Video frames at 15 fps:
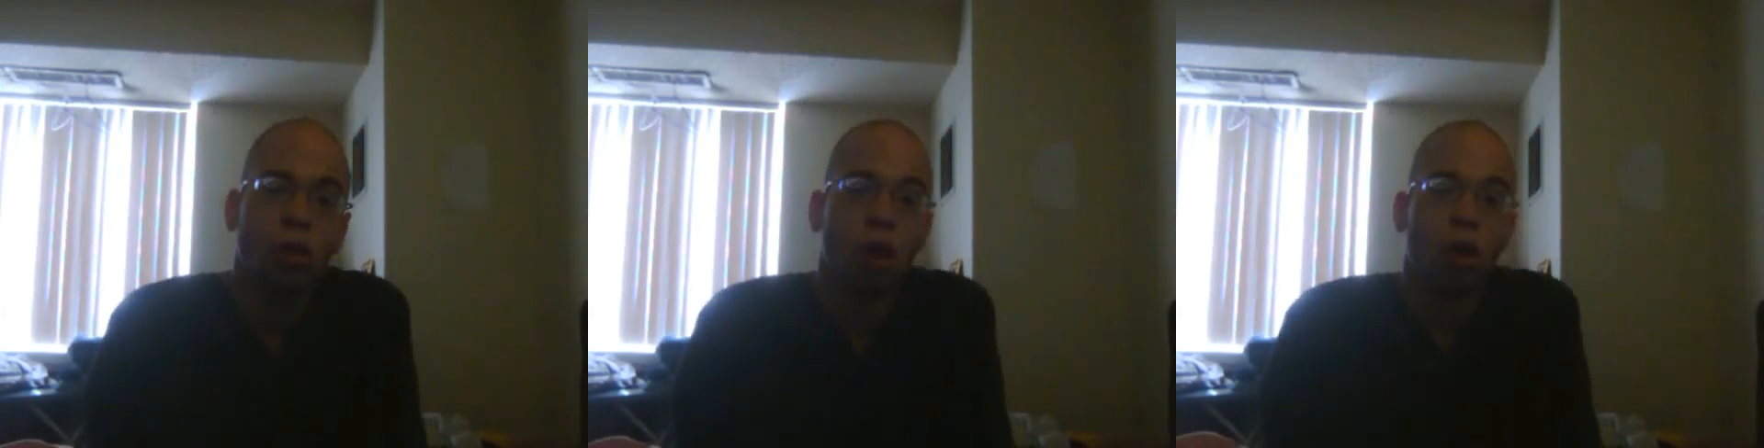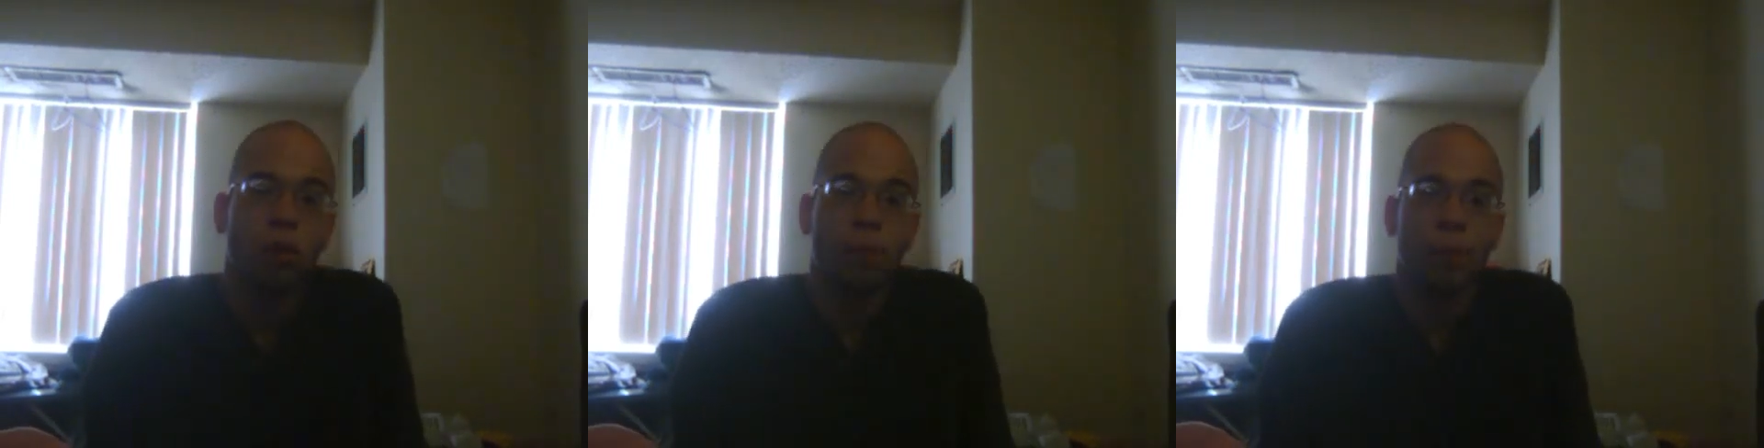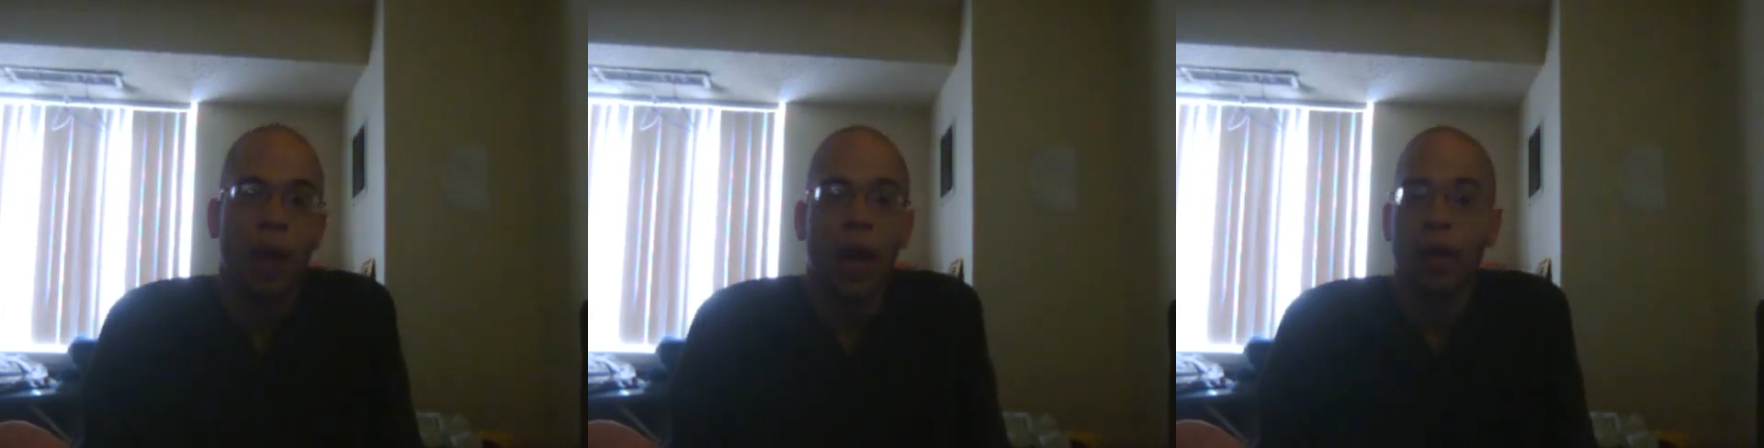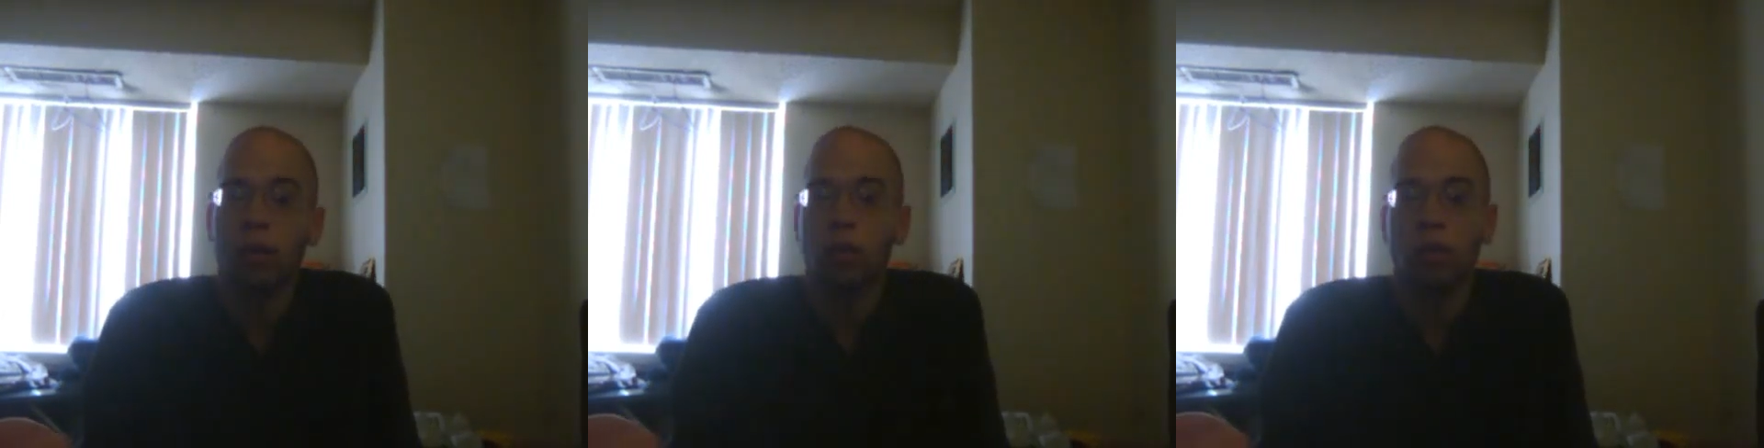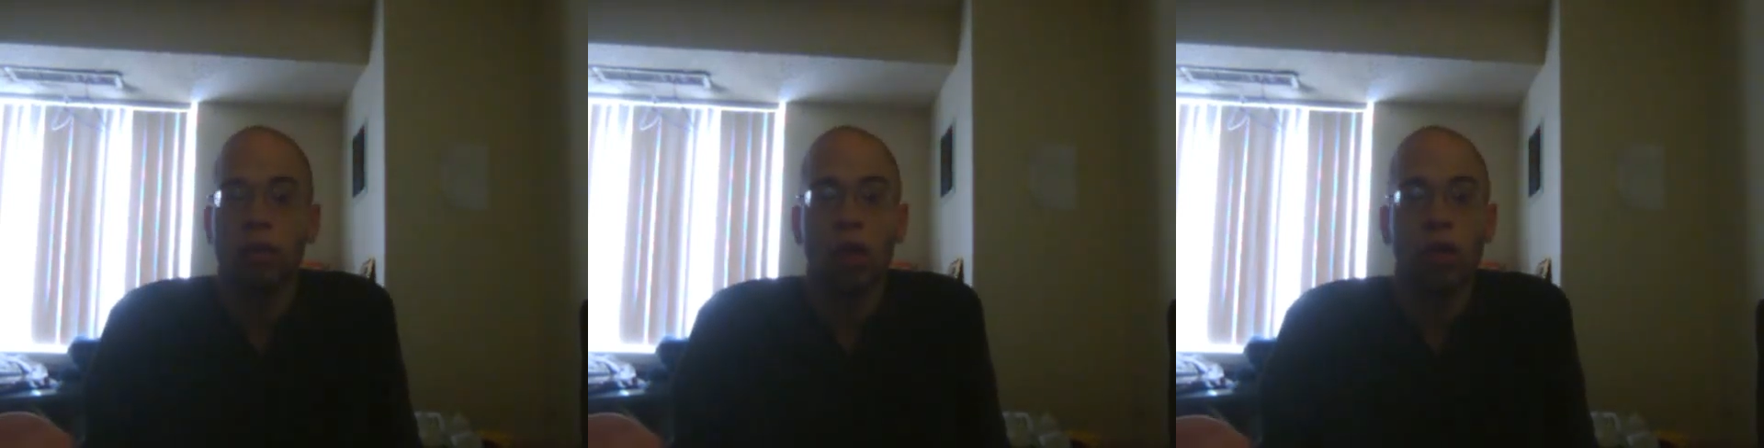card
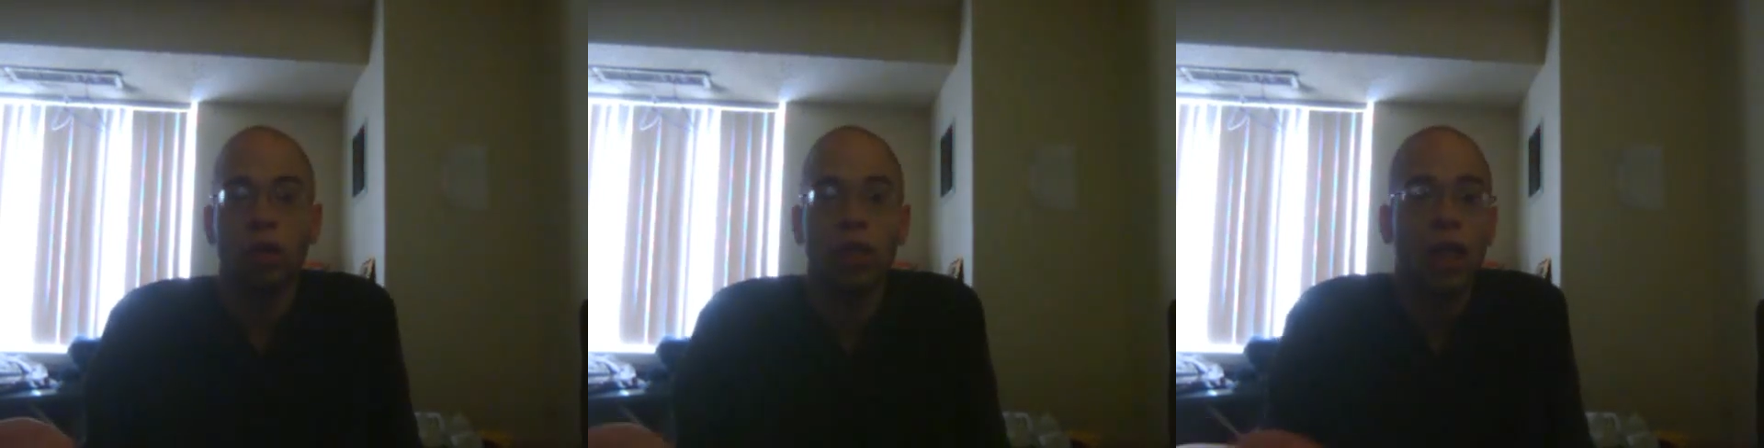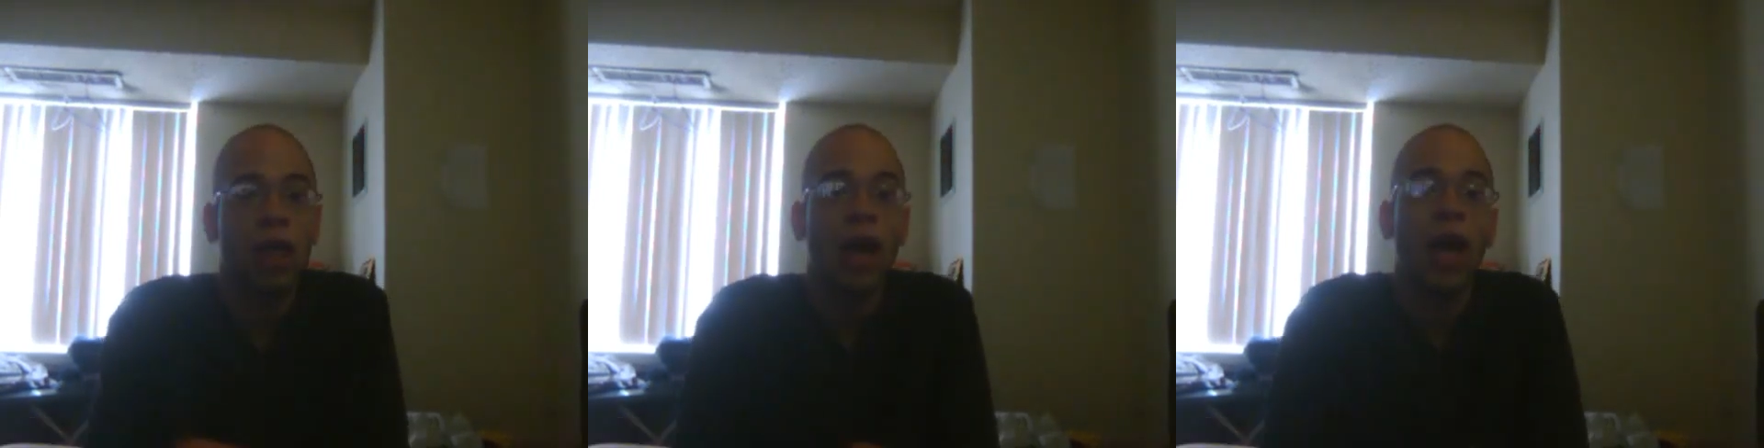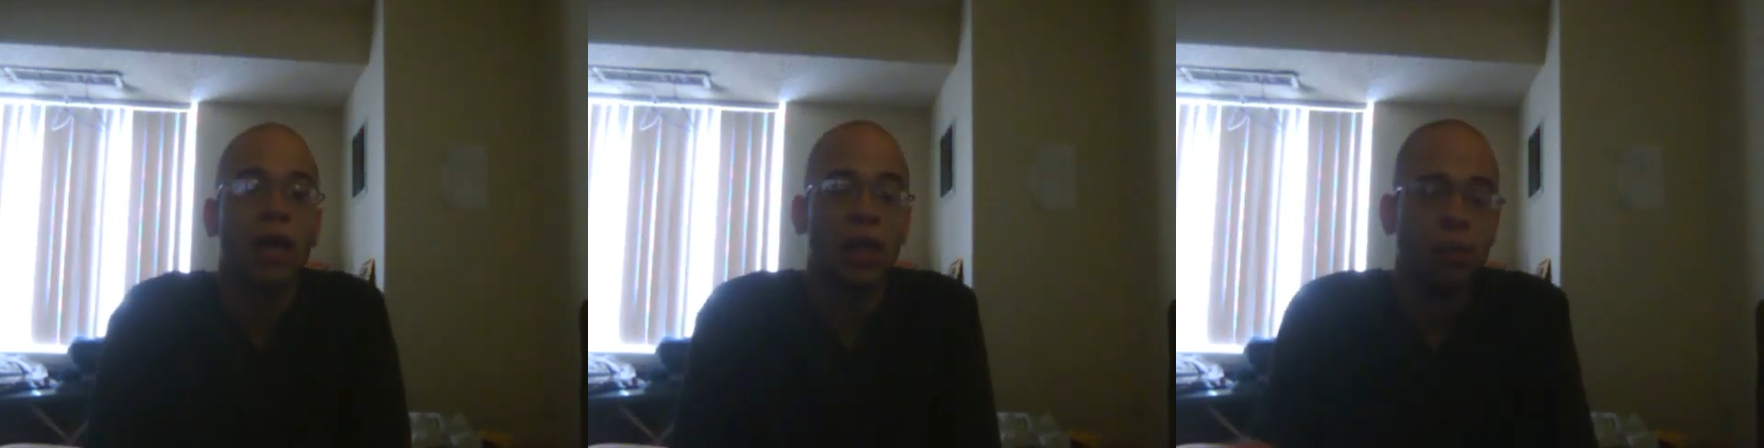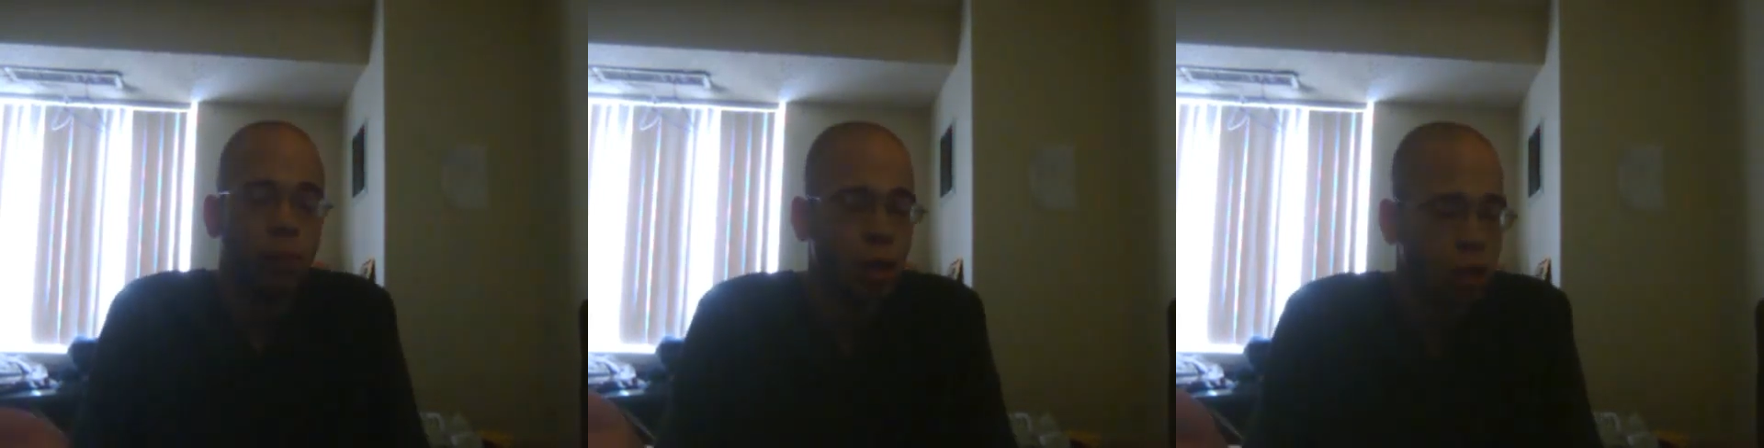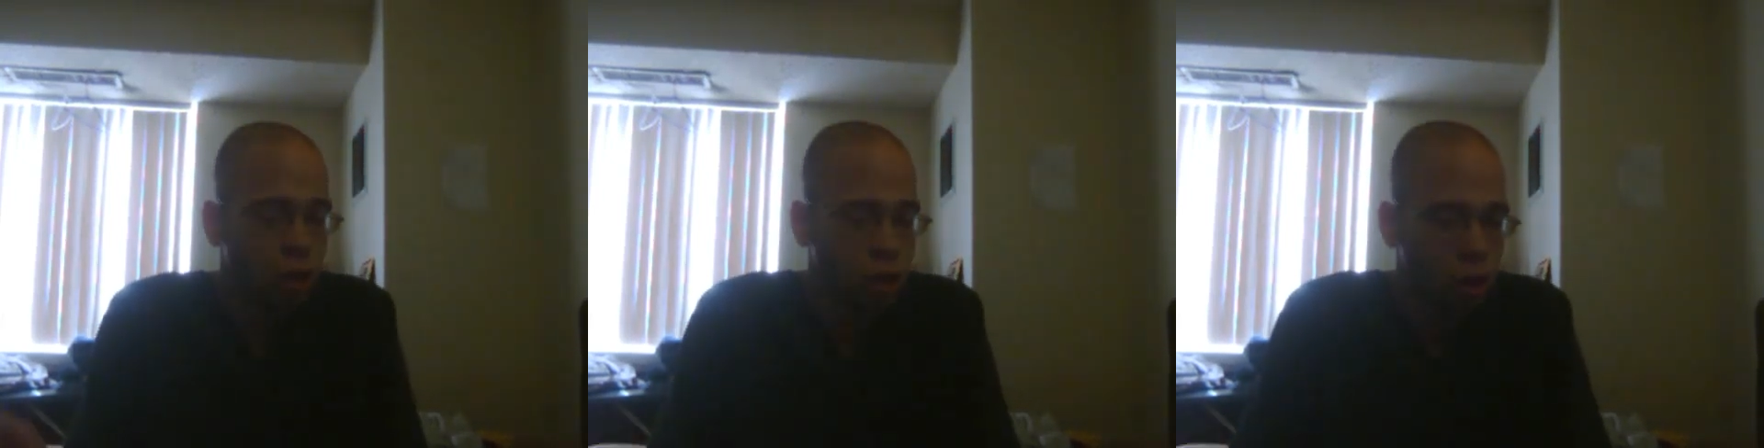packs and stuff. They didn't have that
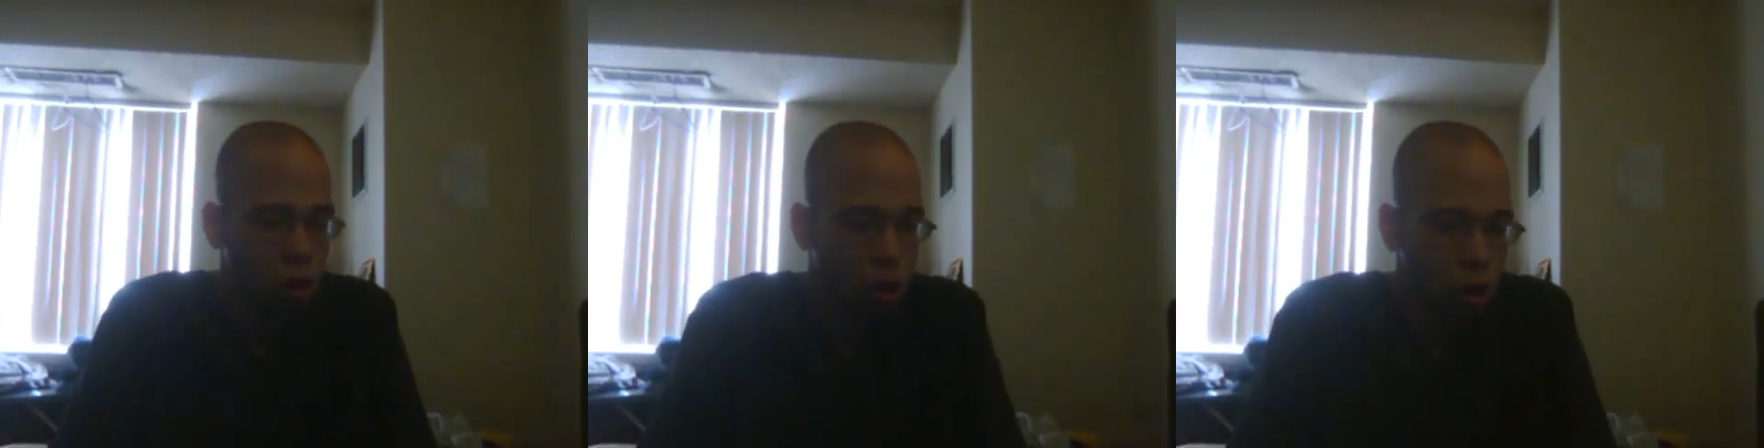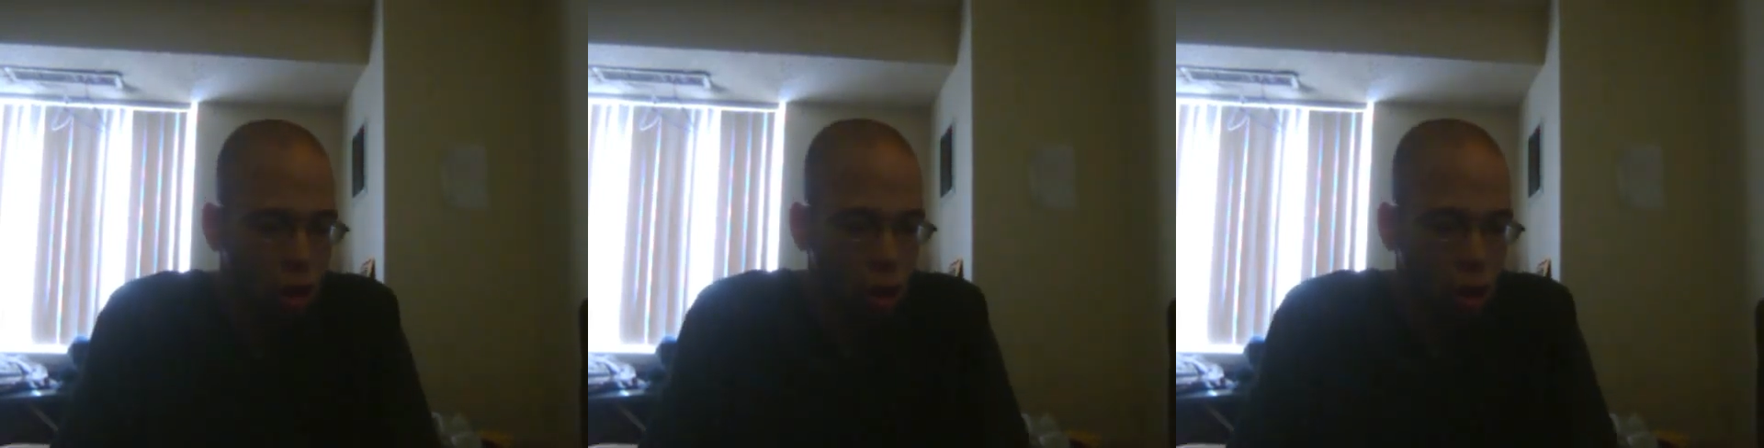much.